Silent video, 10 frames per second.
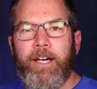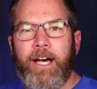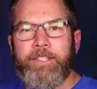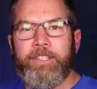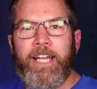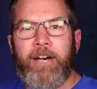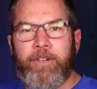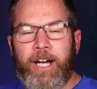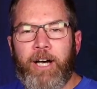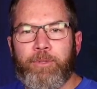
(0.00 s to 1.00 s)
I did have
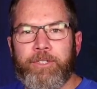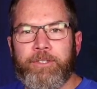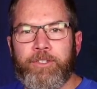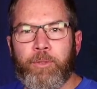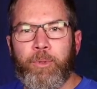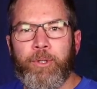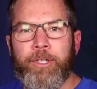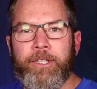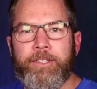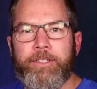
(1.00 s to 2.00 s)
an option to
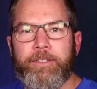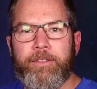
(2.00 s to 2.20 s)
put